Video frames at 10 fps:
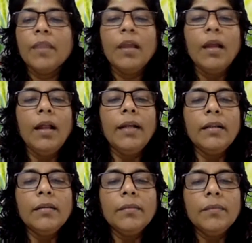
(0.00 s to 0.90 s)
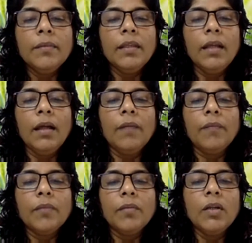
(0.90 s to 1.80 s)
And yeah,
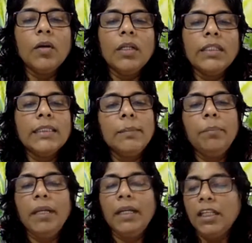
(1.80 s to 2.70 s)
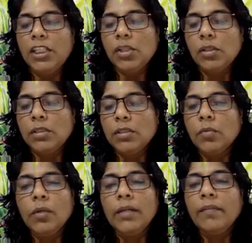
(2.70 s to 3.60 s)
we'll call it as a pre-test also
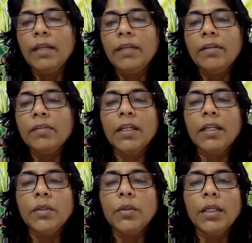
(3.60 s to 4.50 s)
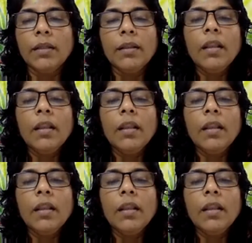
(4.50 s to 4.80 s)
whenever we are doing.